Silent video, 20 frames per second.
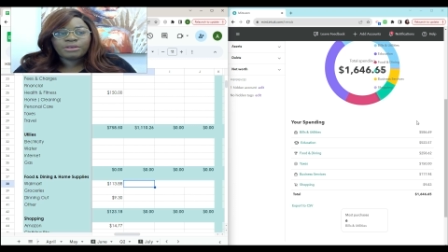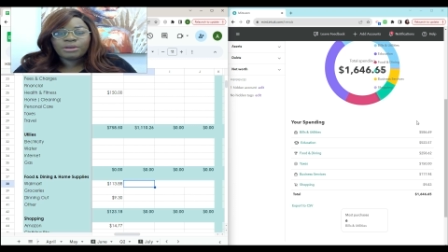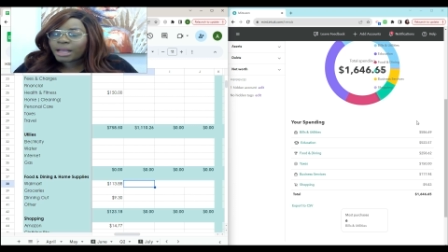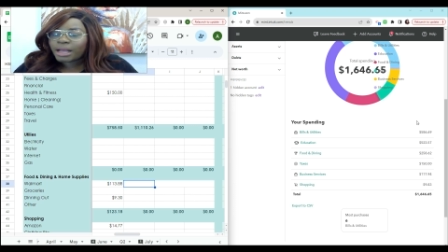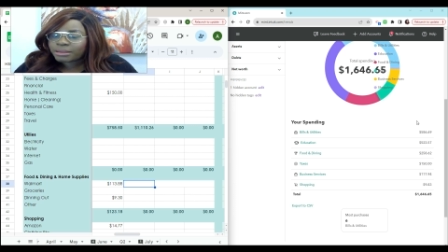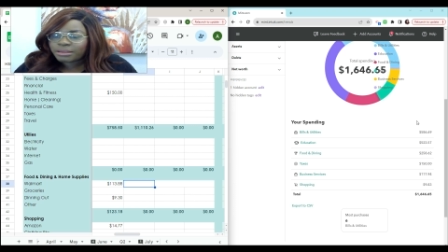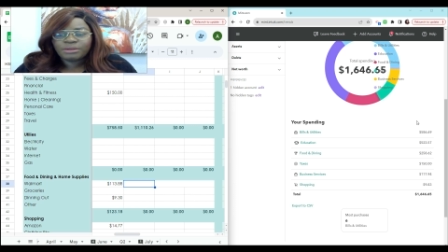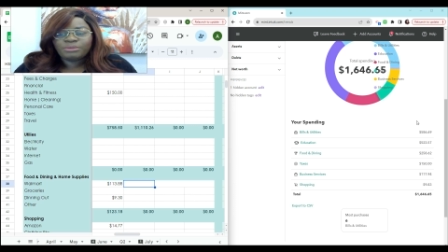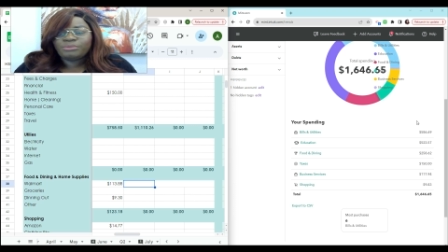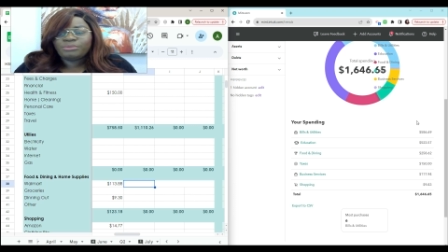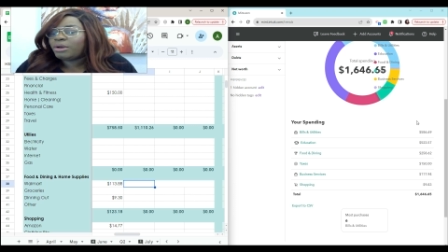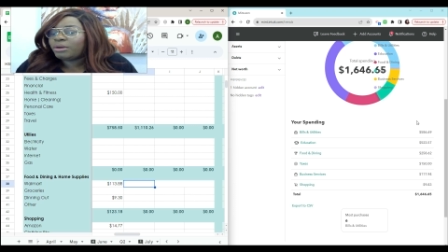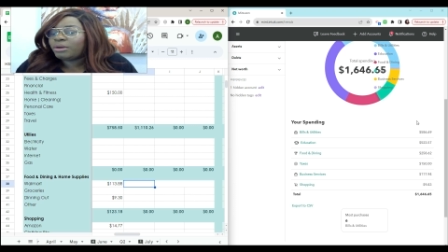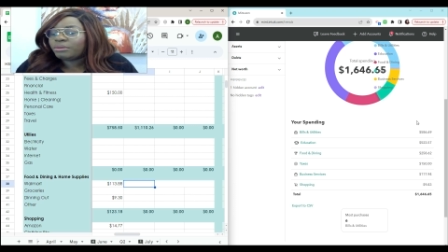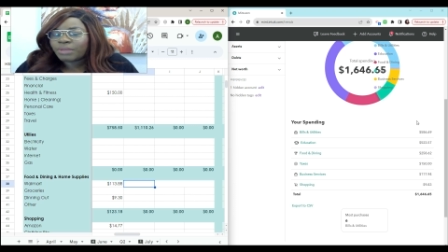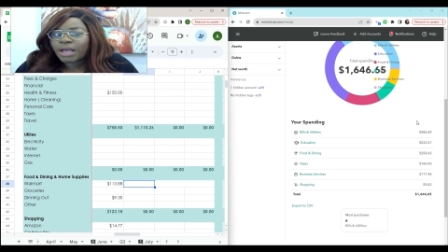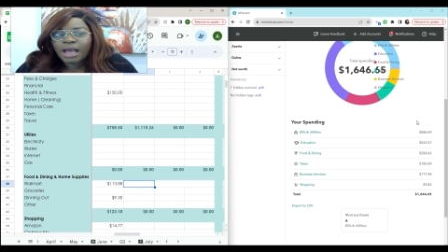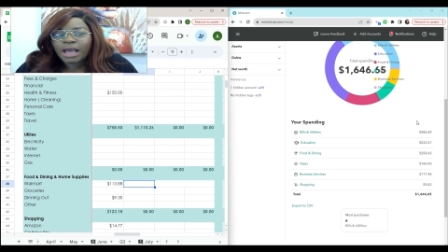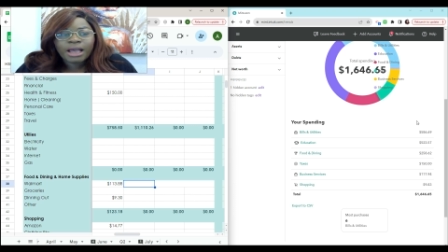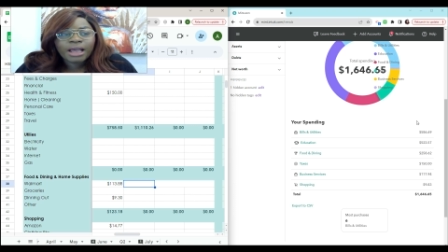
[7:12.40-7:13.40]

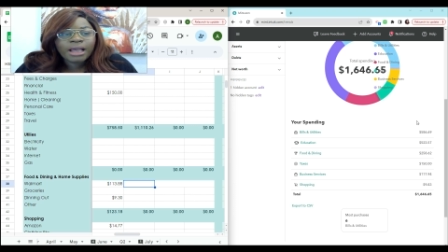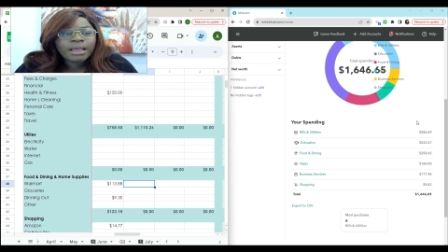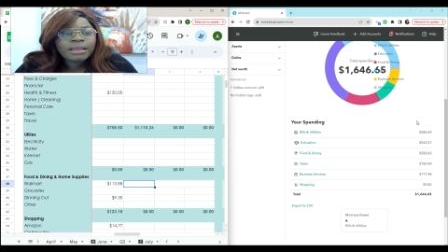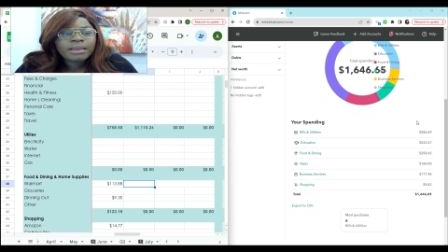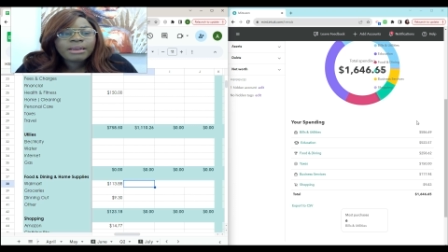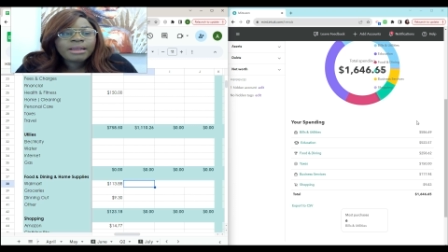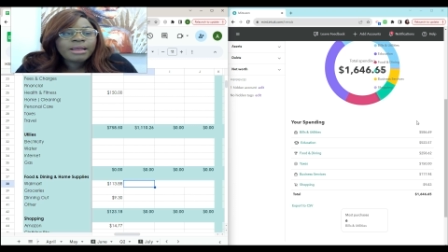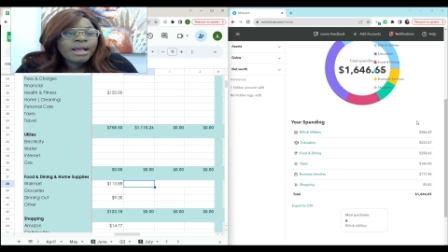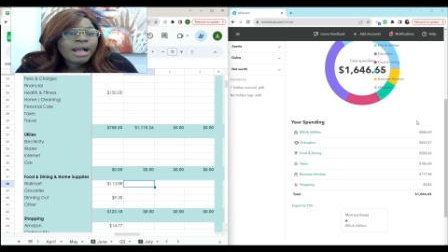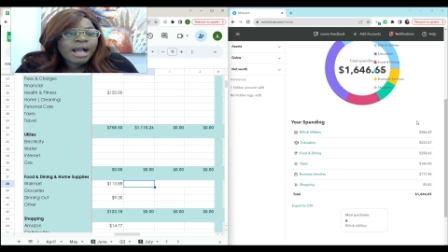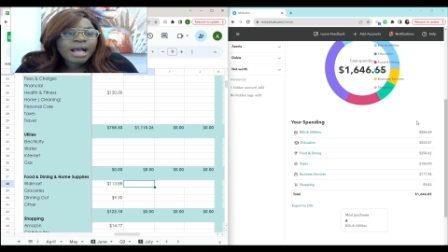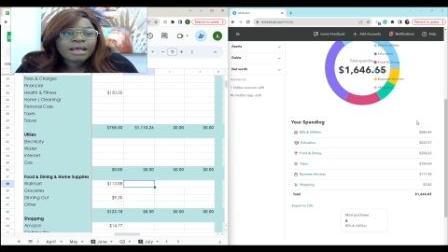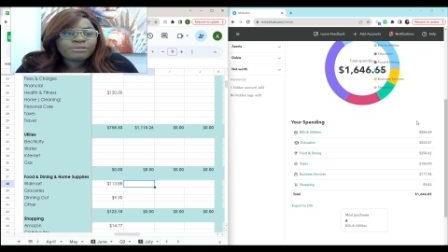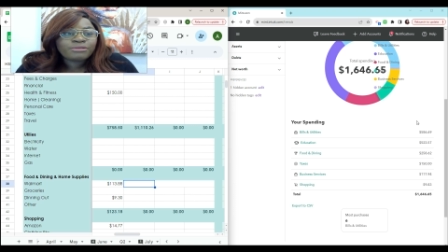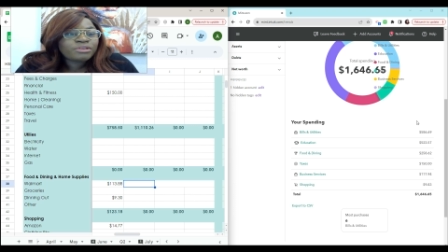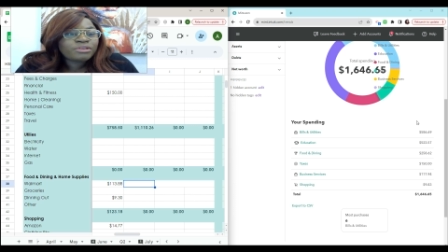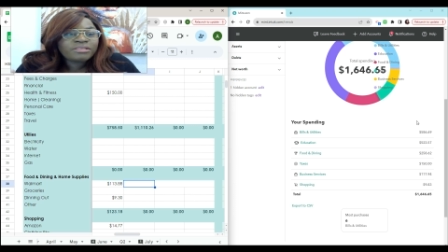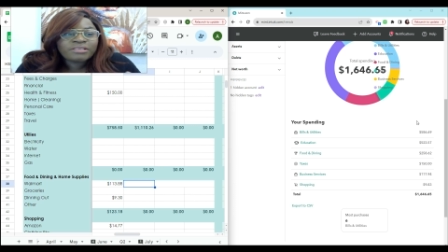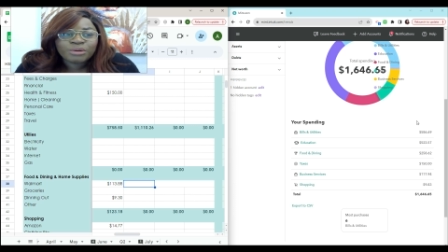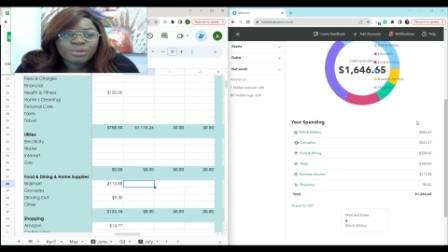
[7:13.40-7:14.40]
I
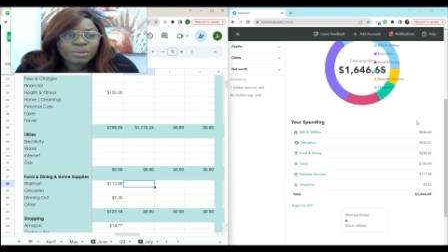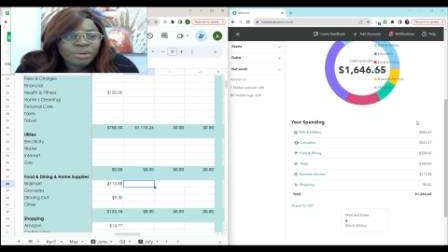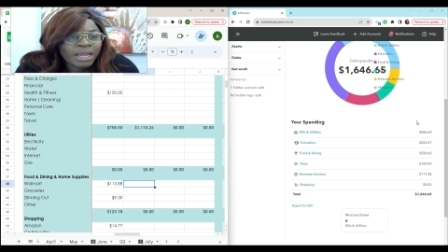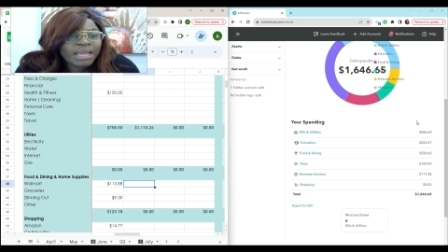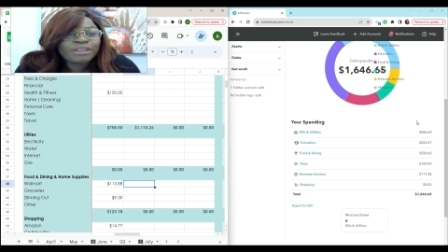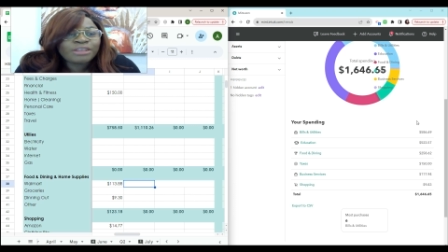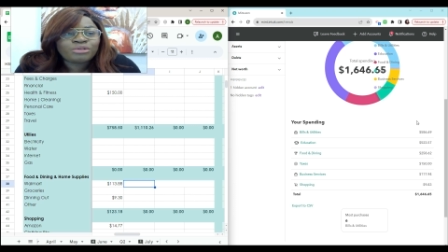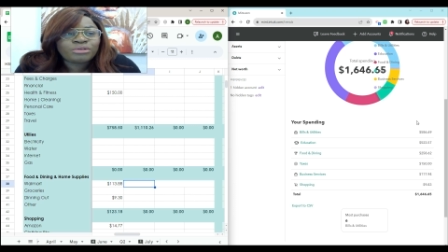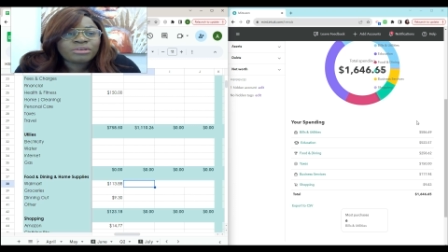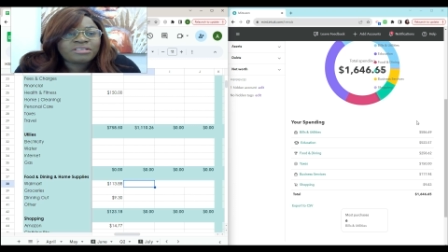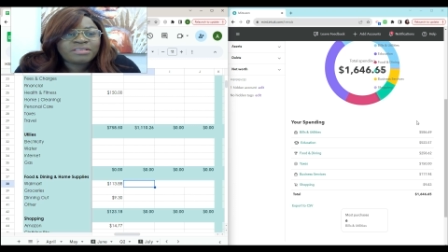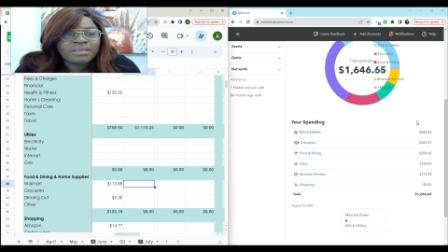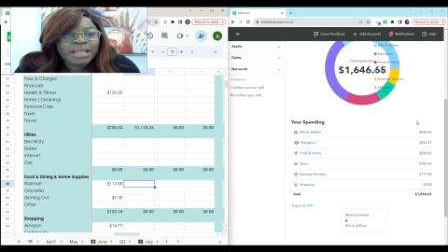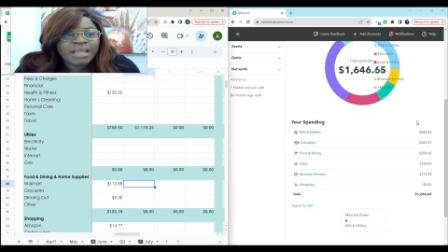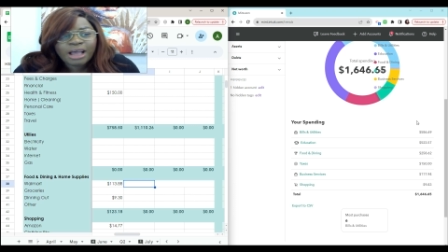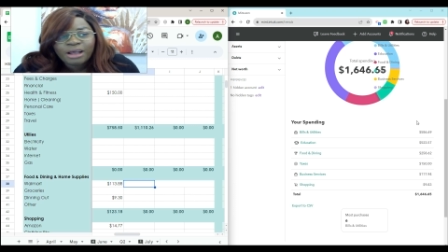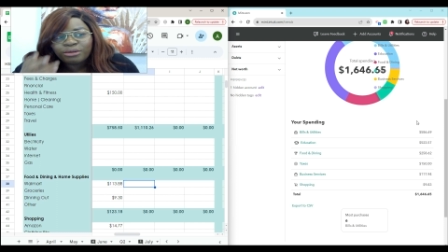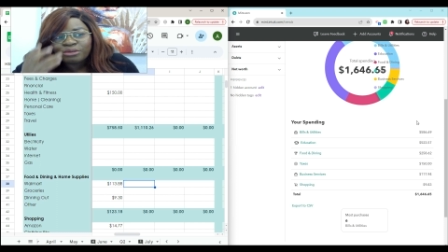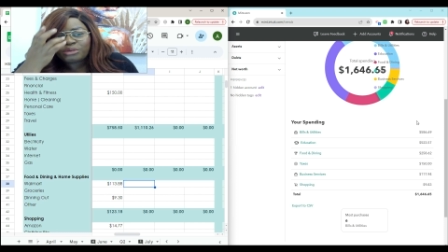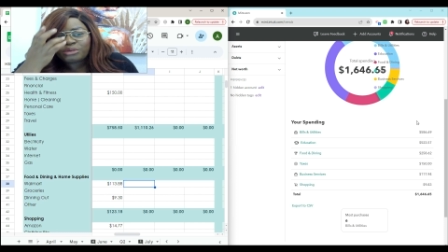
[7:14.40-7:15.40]
have zero interest
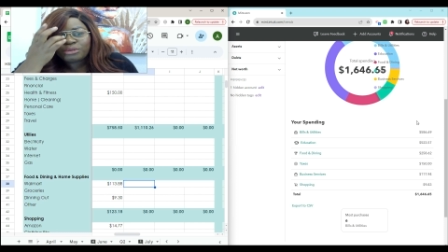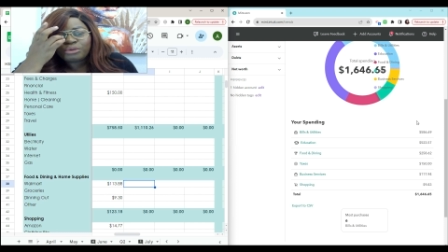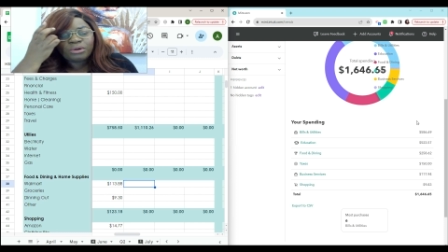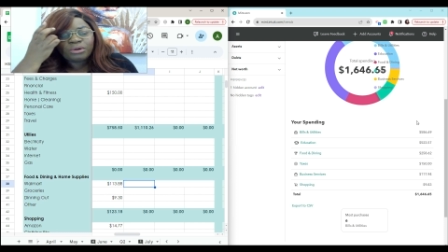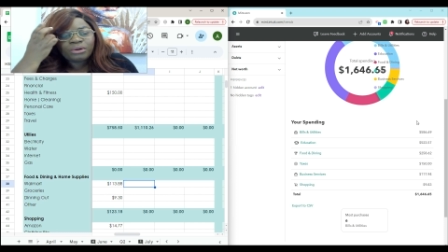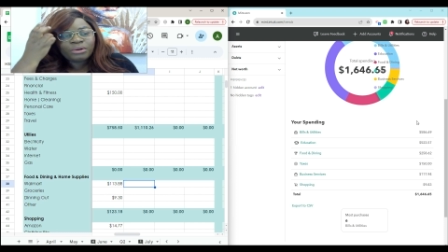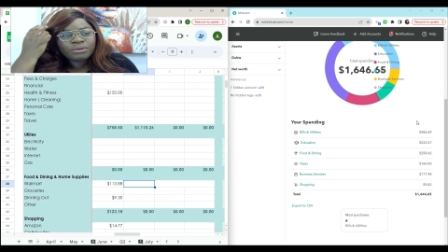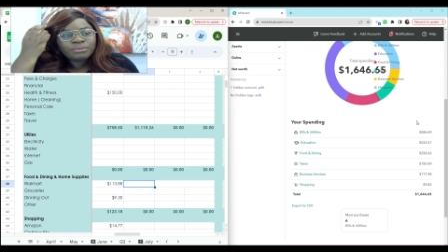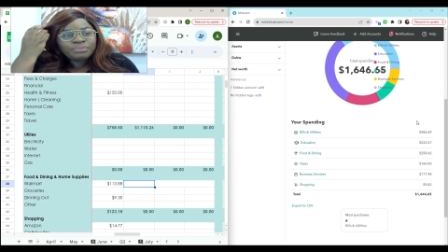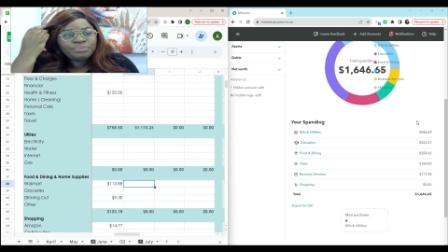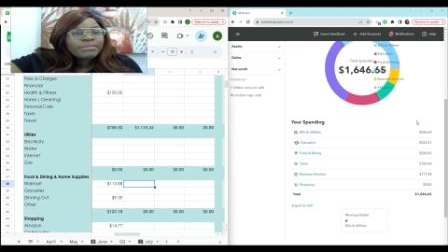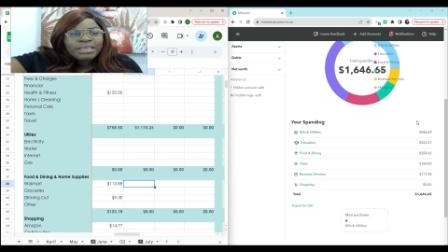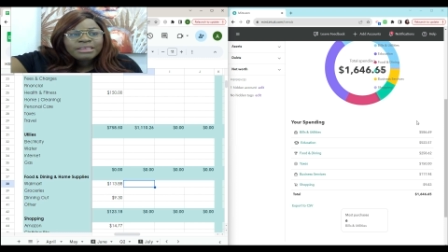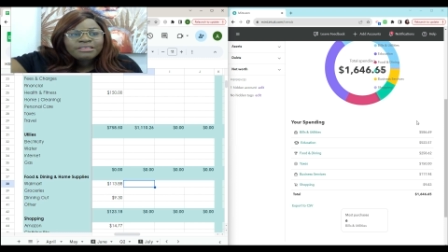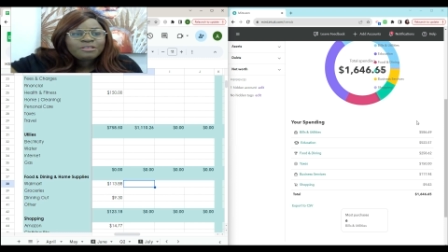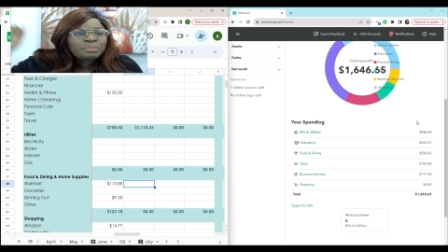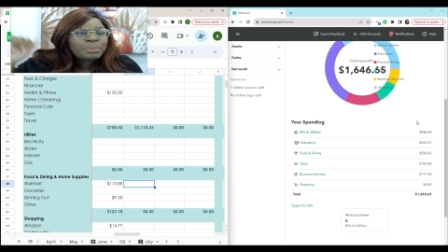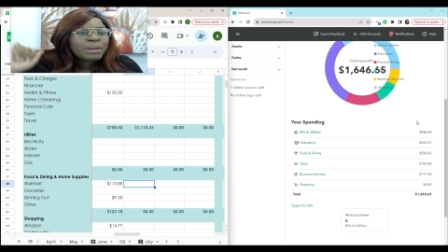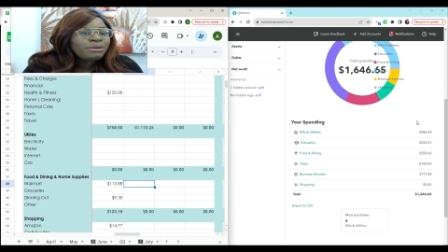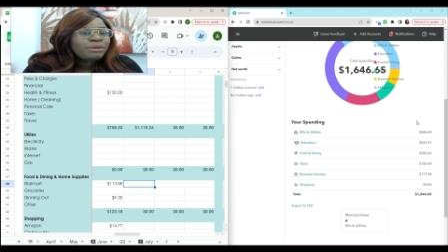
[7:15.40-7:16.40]
now to go
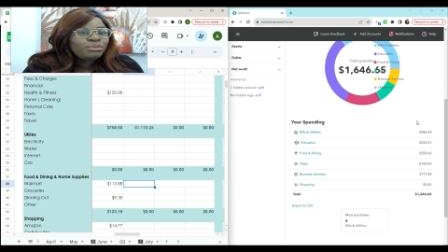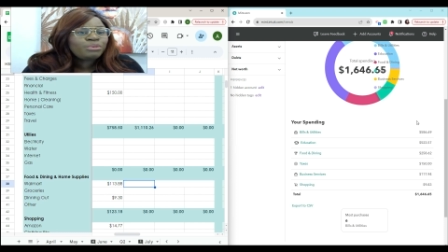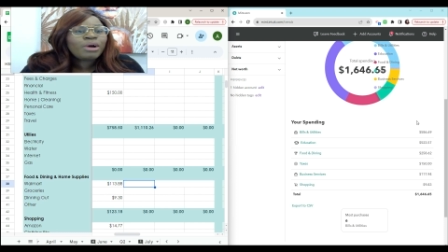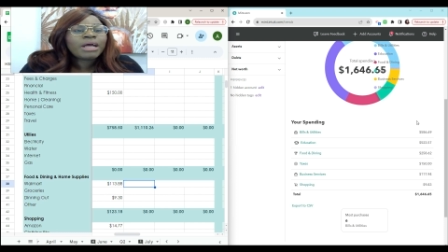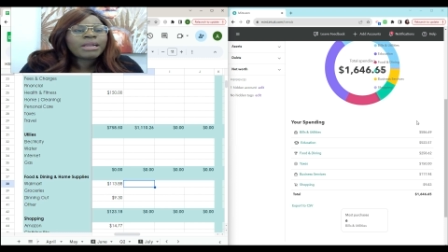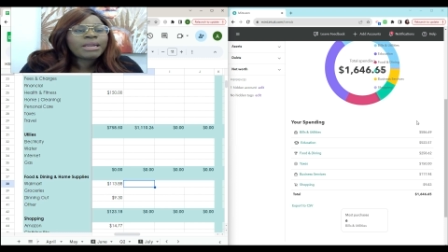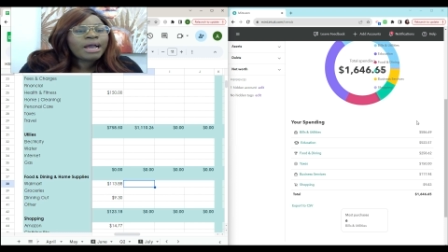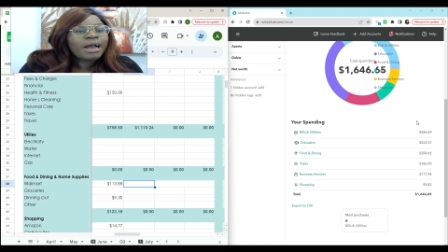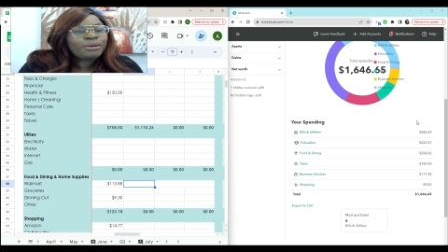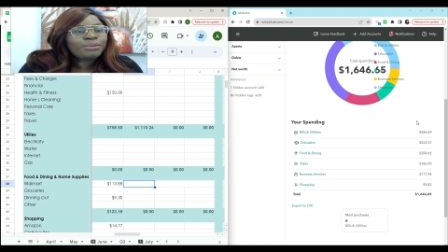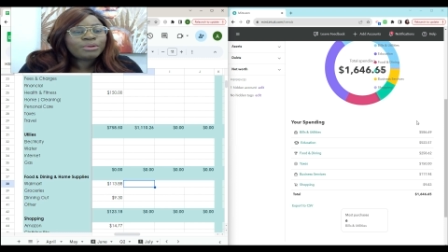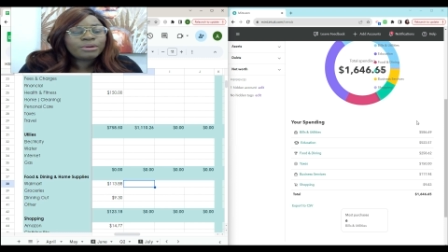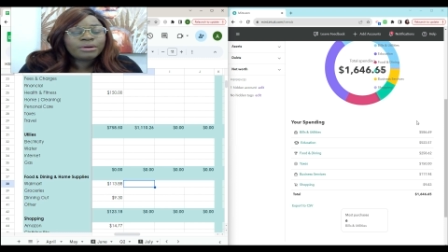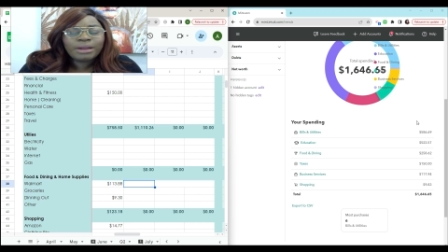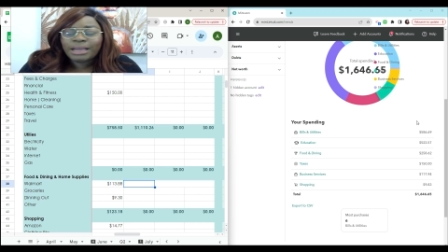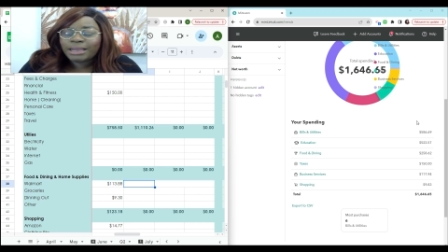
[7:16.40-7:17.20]
spend 1 hour.